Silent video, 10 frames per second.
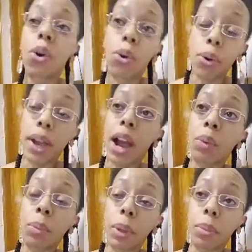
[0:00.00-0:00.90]
okay, I
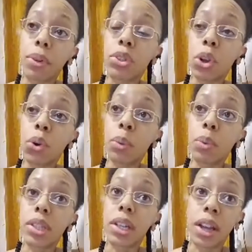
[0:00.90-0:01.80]
remember. So it
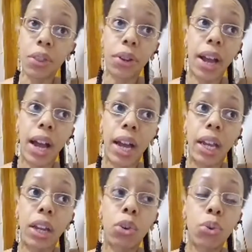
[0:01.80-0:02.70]
was another
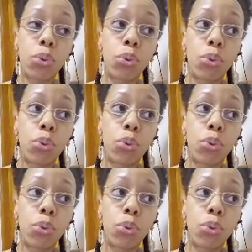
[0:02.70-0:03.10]
guy who